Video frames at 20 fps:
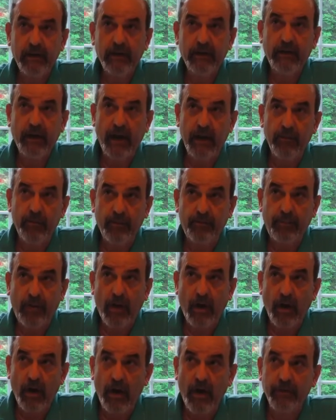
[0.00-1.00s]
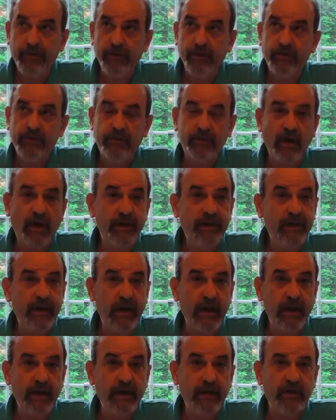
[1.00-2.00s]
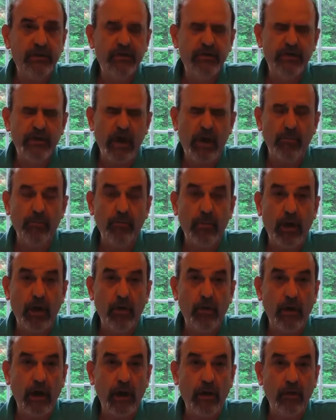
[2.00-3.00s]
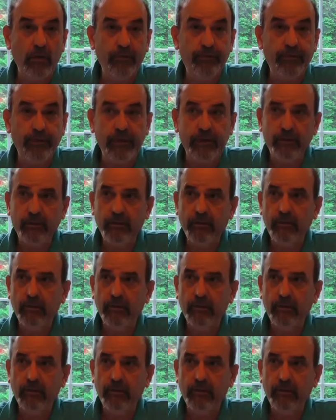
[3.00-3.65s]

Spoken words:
came upon this gigantic jumbo elephant,